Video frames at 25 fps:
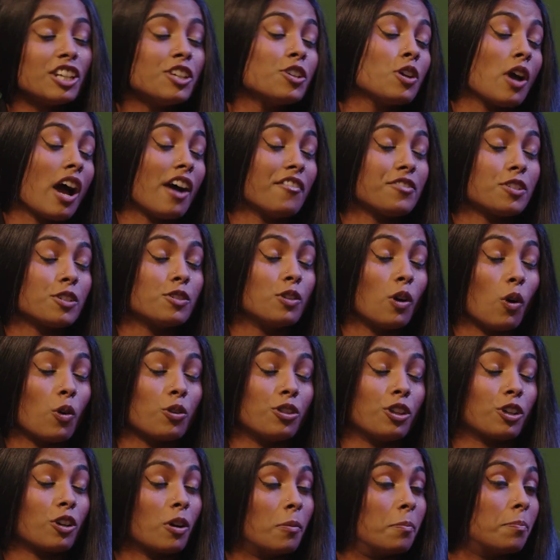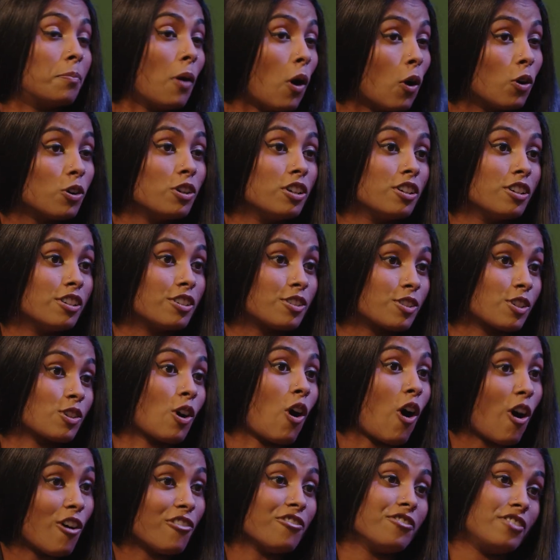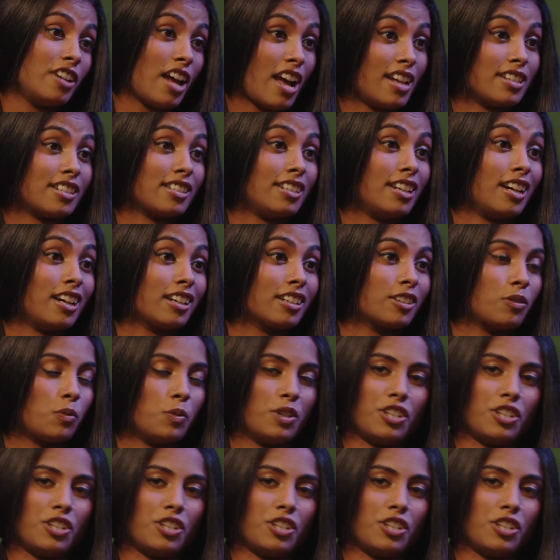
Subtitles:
you have to know the components of NASDAQ,